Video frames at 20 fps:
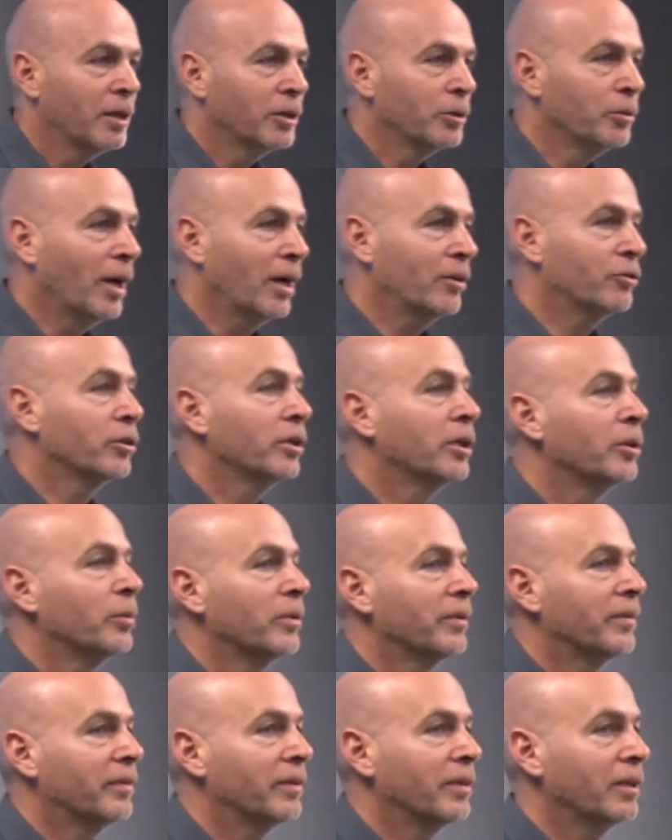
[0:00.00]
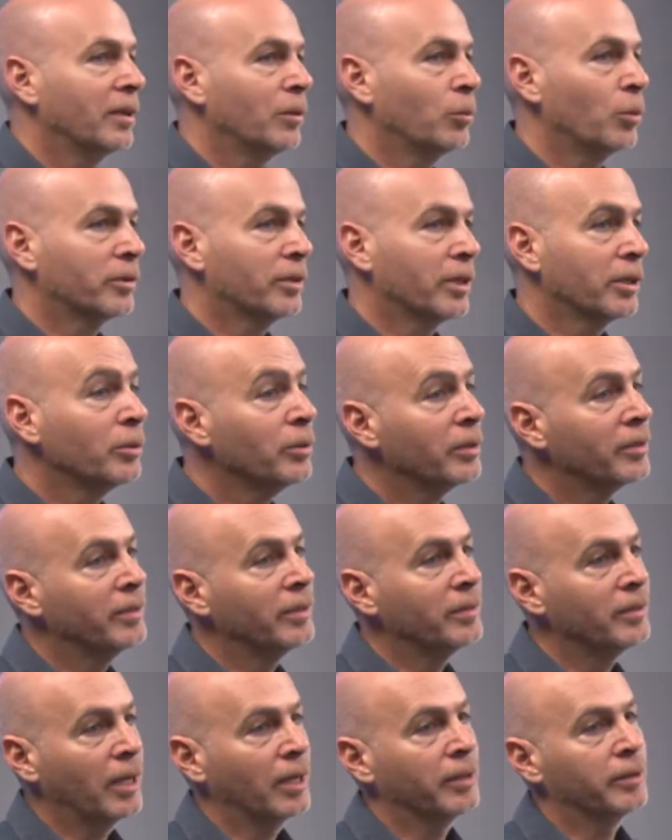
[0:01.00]
you actually will see what a UX
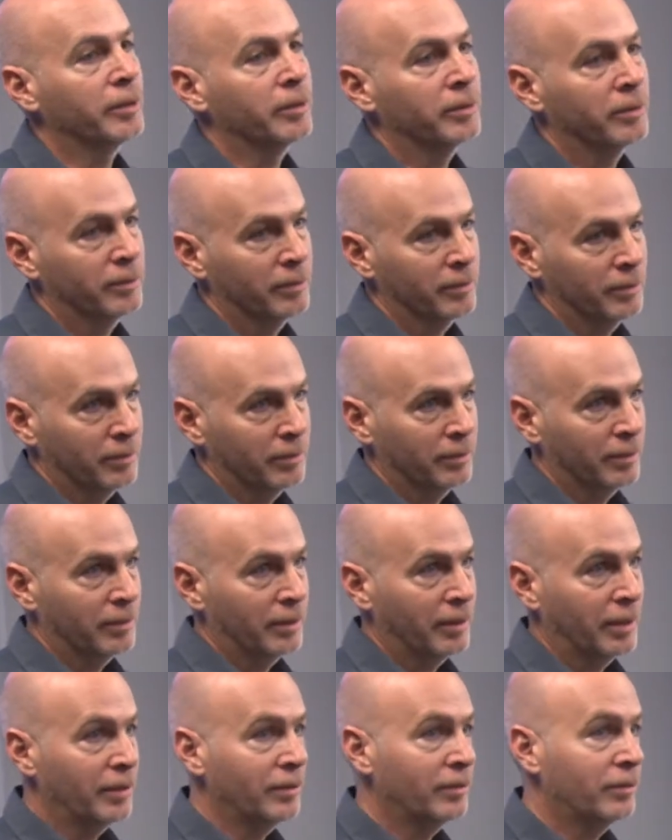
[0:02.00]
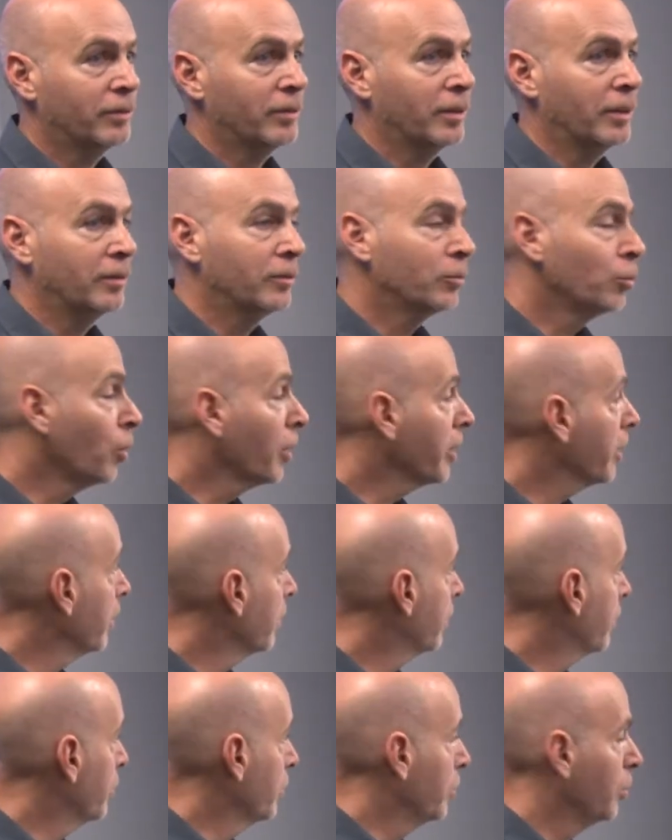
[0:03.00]
designer is working
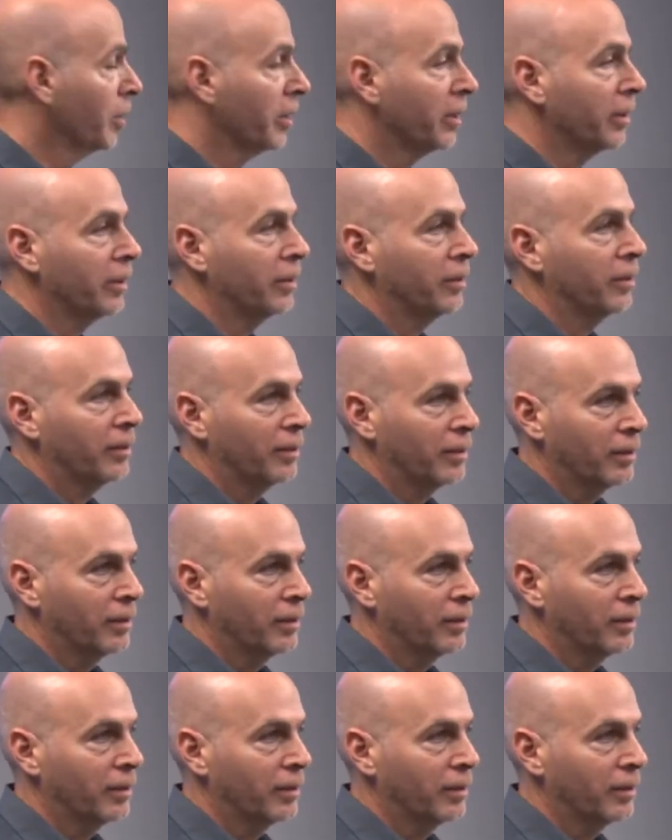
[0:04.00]
through when he's